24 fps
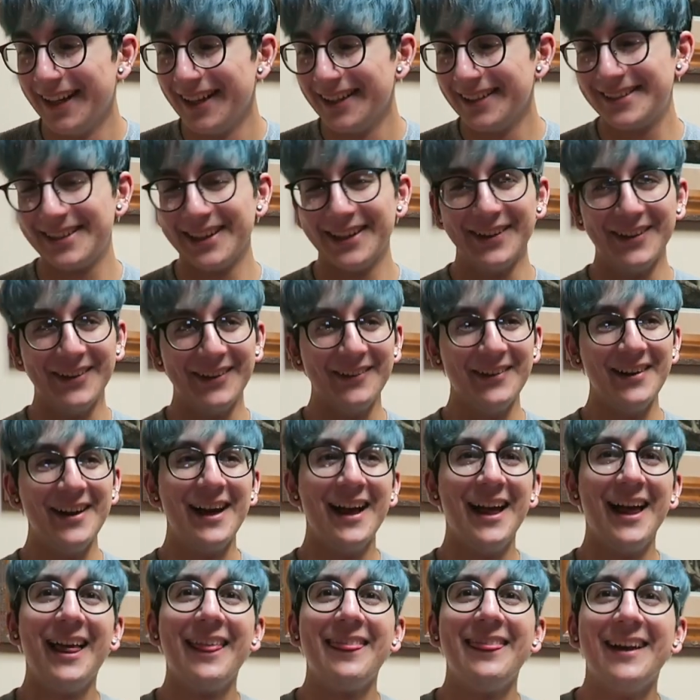So
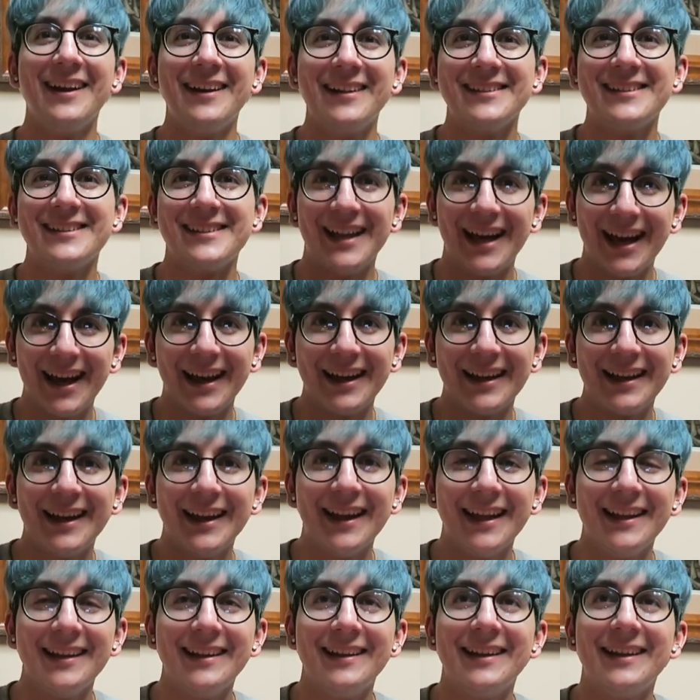there's that.
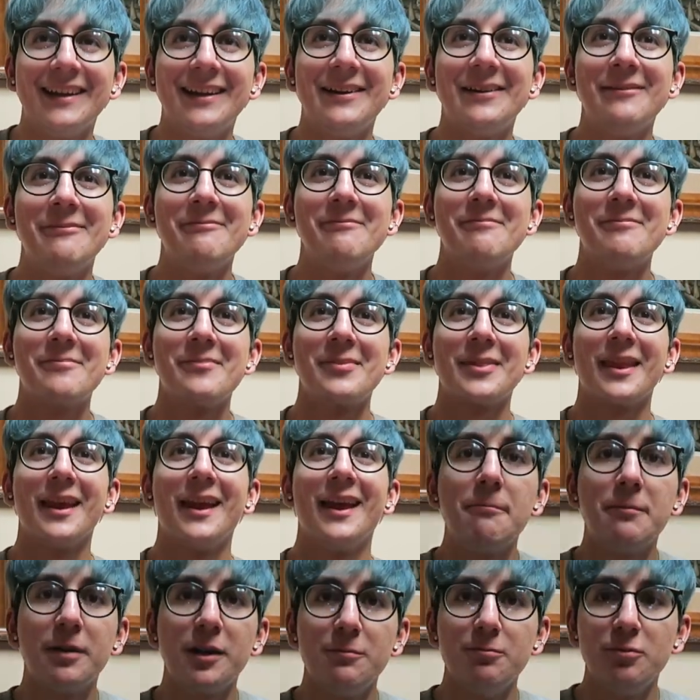And I'm
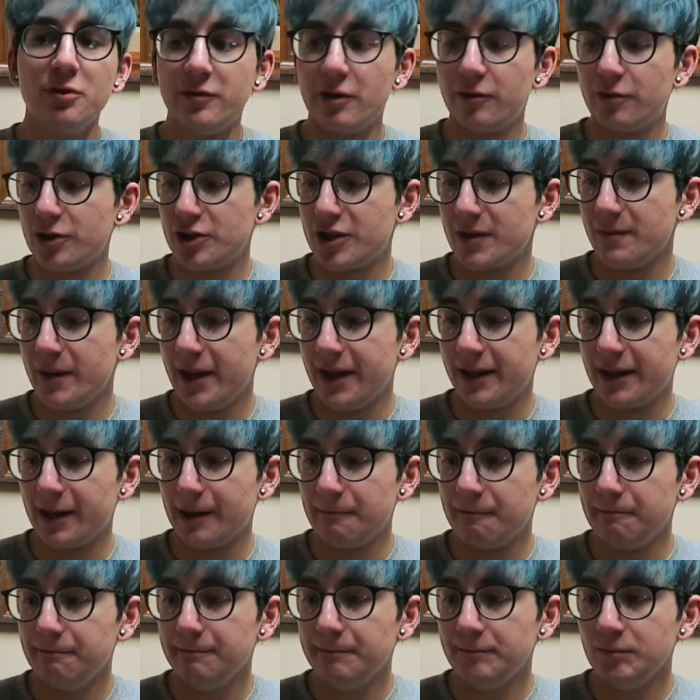gonna move over to
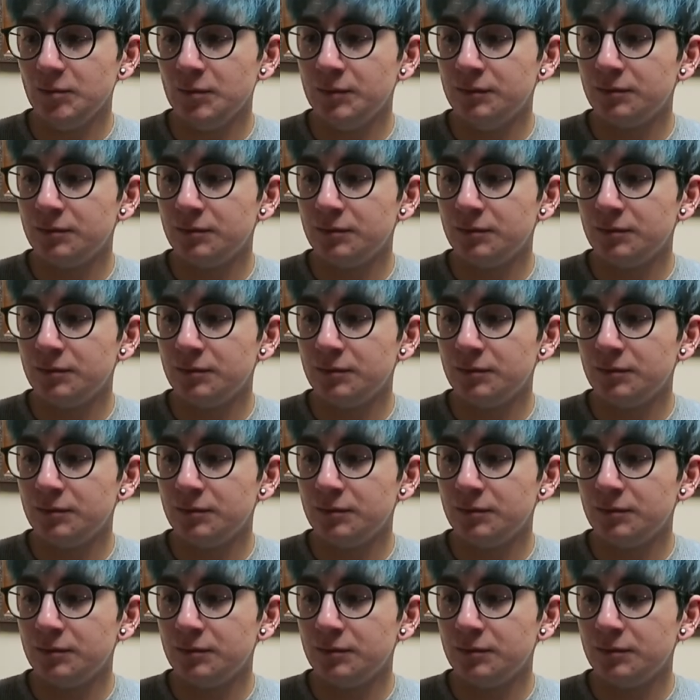makeup.